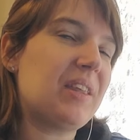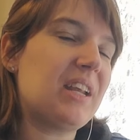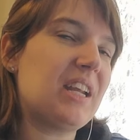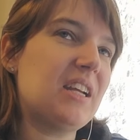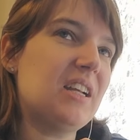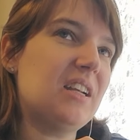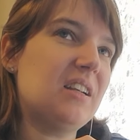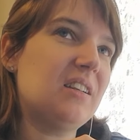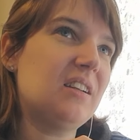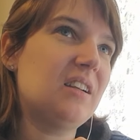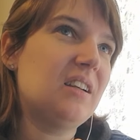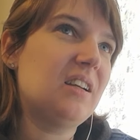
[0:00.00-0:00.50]
that
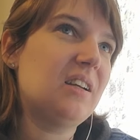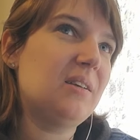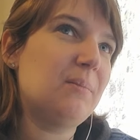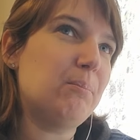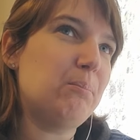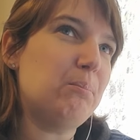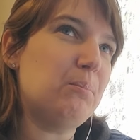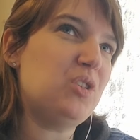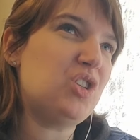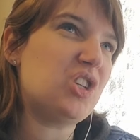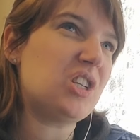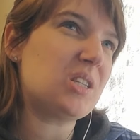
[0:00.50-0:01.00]
I
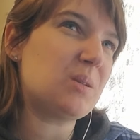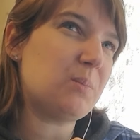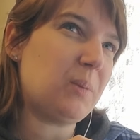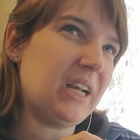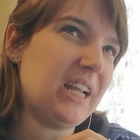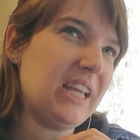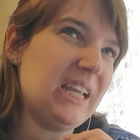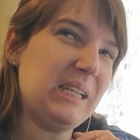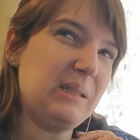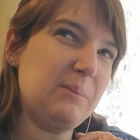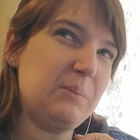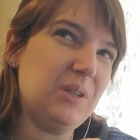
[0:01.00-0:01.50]
just
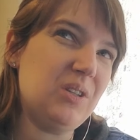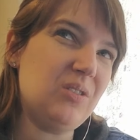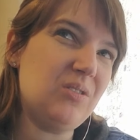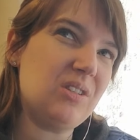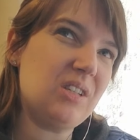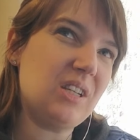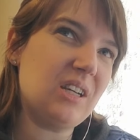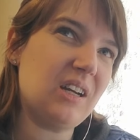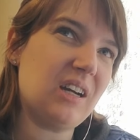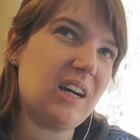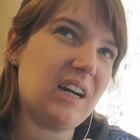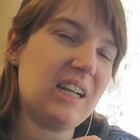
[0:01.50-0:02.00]
plain
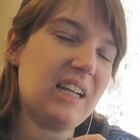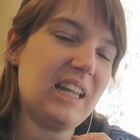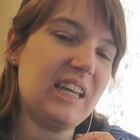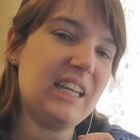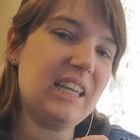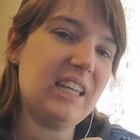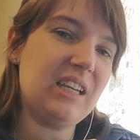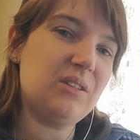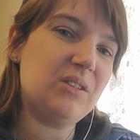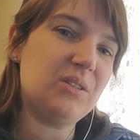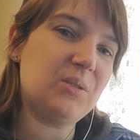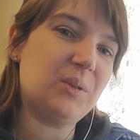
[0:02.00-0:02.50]
music. I like
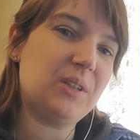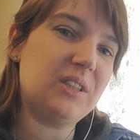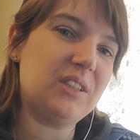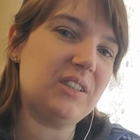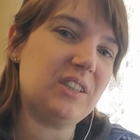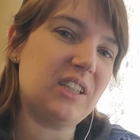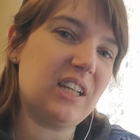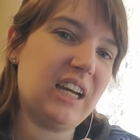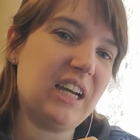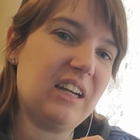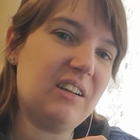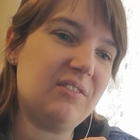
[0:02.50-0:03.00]
his ones
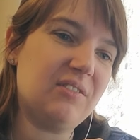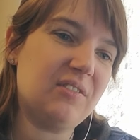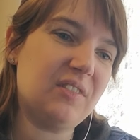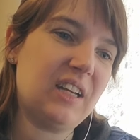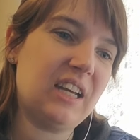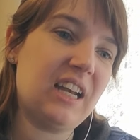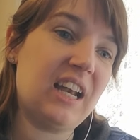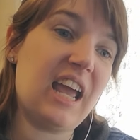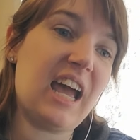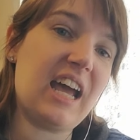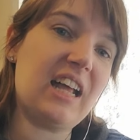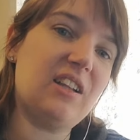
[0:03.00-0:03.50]
that have
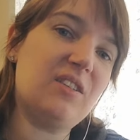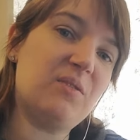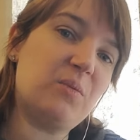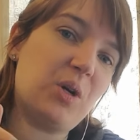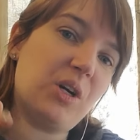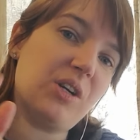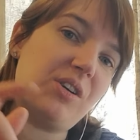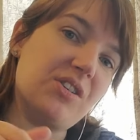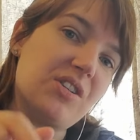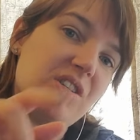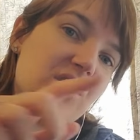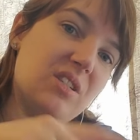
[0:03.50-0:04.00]
an Alan
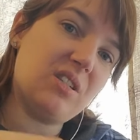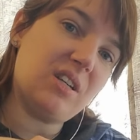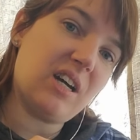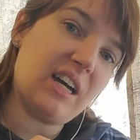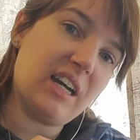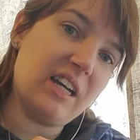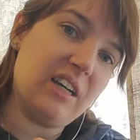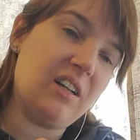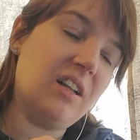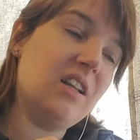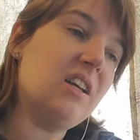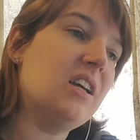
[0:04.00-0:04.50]
Walker
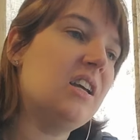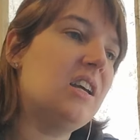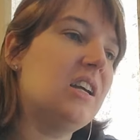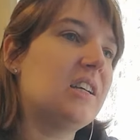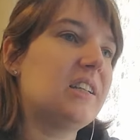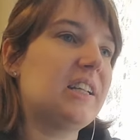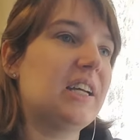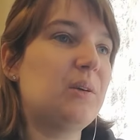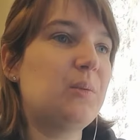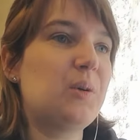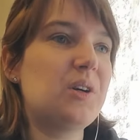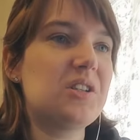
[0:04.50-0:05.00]
style.
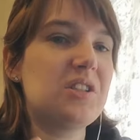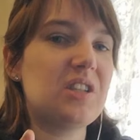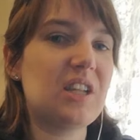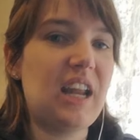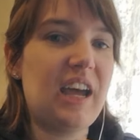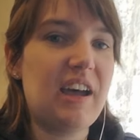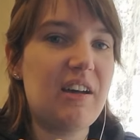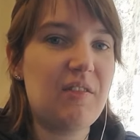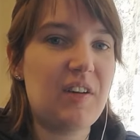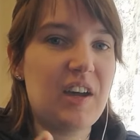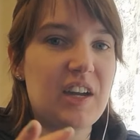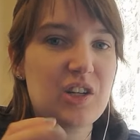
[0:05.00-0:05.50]
Like ones that
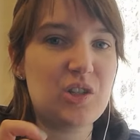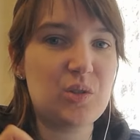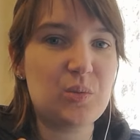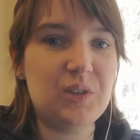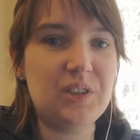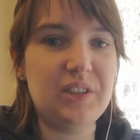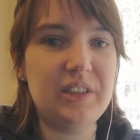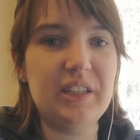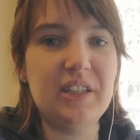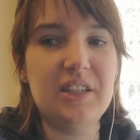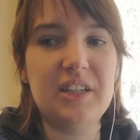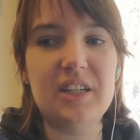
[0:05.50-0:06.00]
have actual
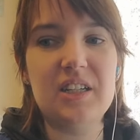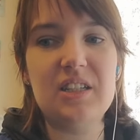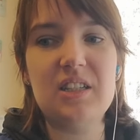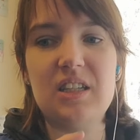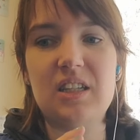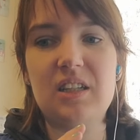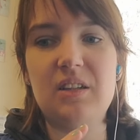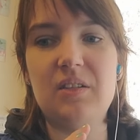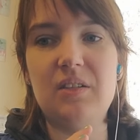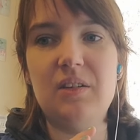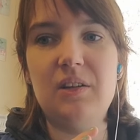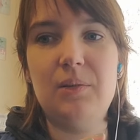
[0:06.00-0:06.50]
lyrics
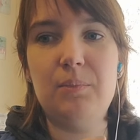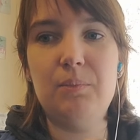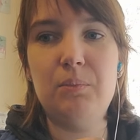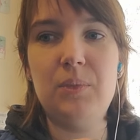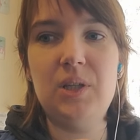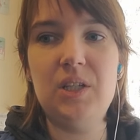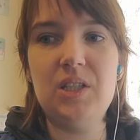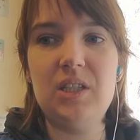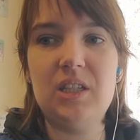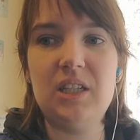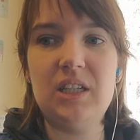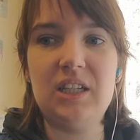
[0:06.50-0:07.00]
and
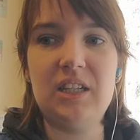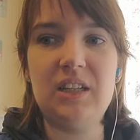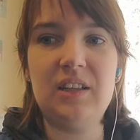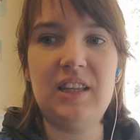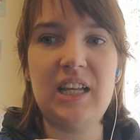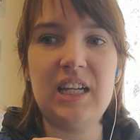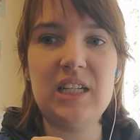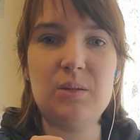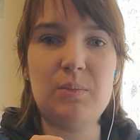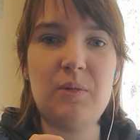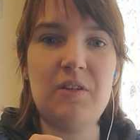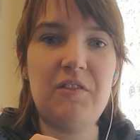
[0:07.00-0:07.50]
music. And
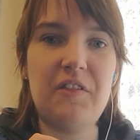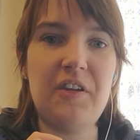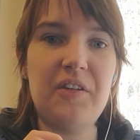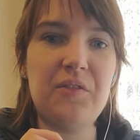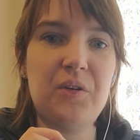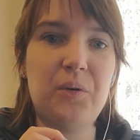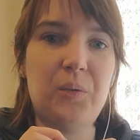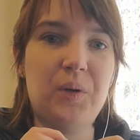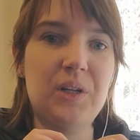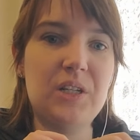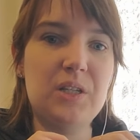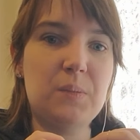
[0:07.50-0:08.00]
that's my
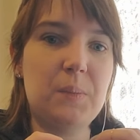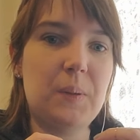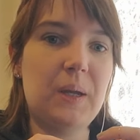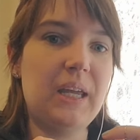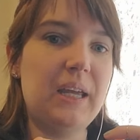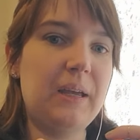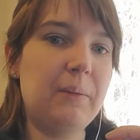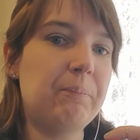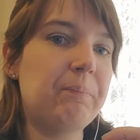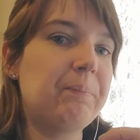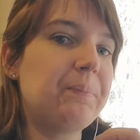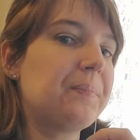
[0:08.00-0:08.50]
favorite ones by
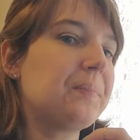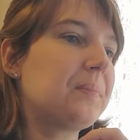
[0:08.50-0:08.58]
him.